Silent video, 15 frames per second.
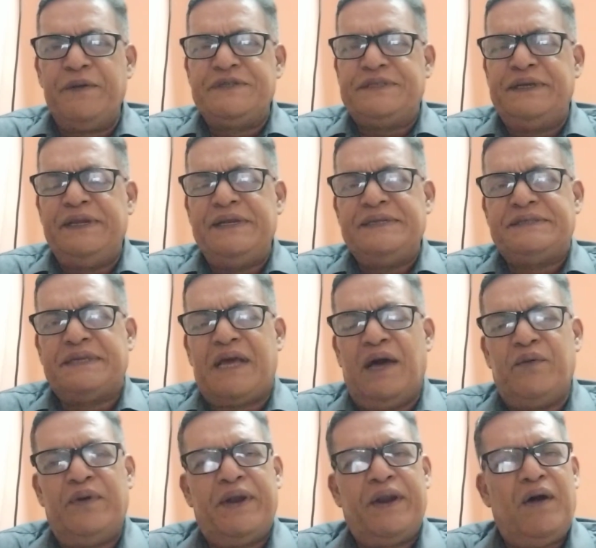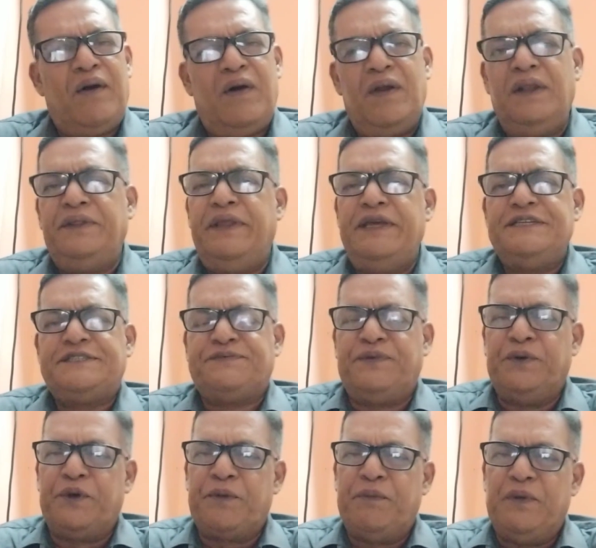questions cover all these
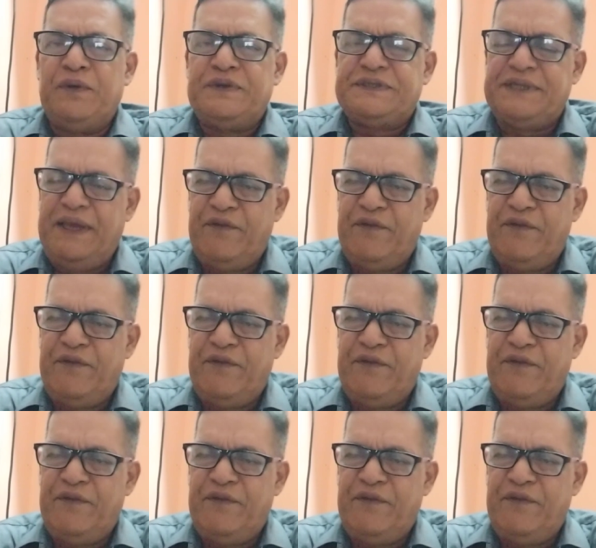4 books.